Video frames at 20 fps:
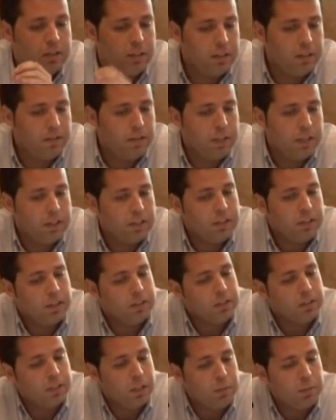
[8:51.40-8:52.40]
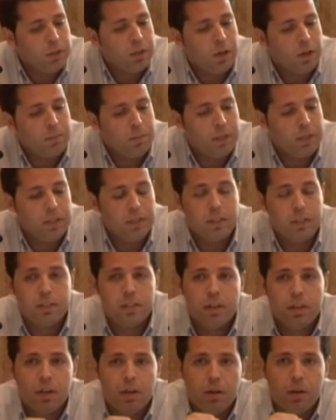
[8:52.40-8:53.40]
TV and entertainment companies,
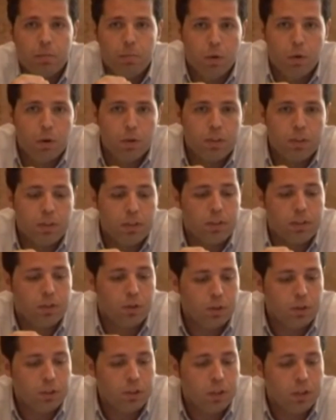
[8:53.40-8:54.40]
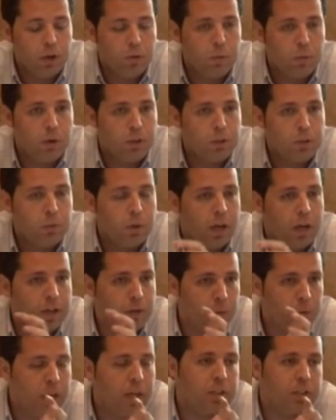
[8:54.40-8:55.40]
portals, social networks. We
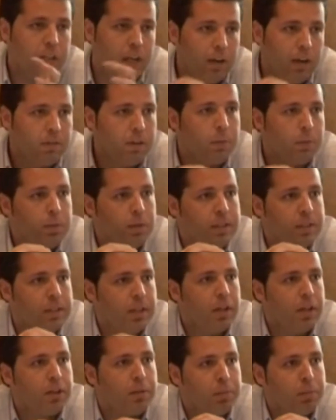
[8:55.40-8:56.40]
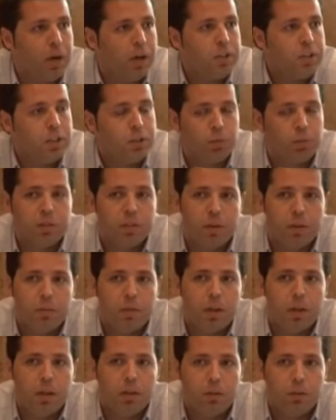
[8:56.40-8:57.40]
actually have a couple of stealth projects with
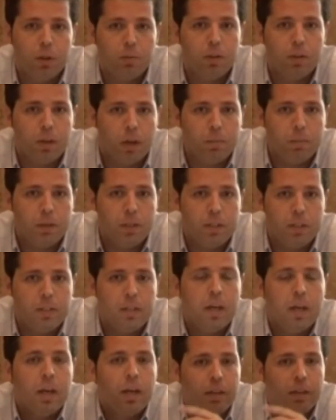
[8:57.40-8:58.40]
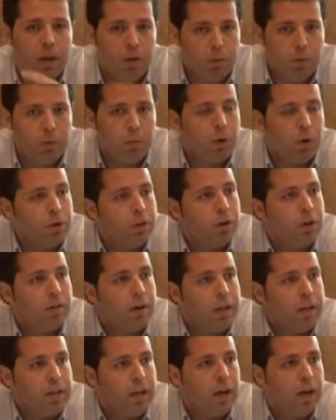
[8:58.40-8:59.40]
some global companies that we're working on
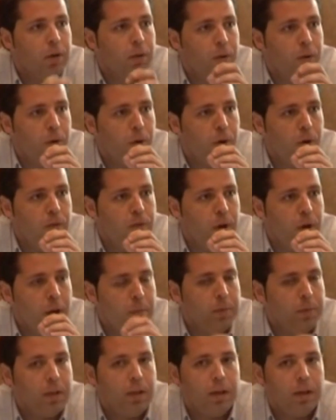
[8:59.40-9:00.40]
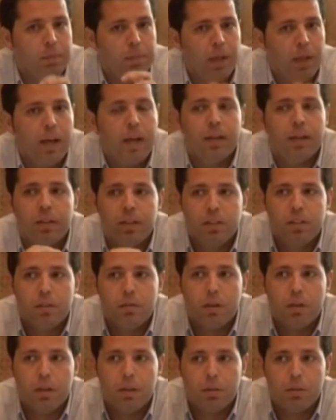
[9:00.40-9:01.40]
right now of applying this
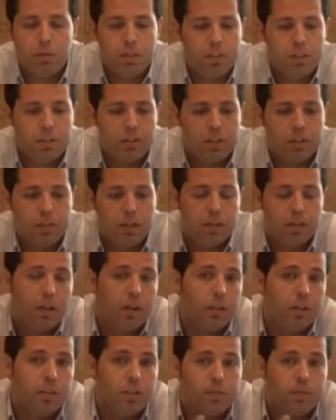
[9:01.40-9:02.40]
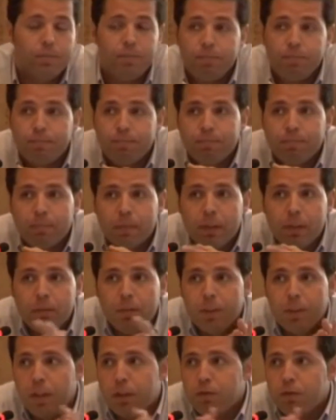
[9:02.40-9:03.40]
three-screen technology.
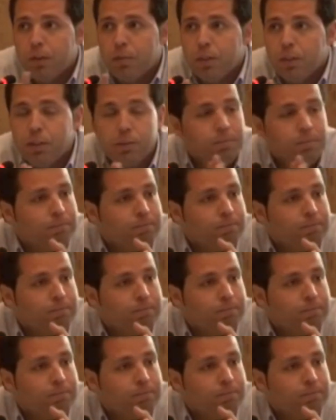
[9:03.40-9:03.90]
Thank you very much.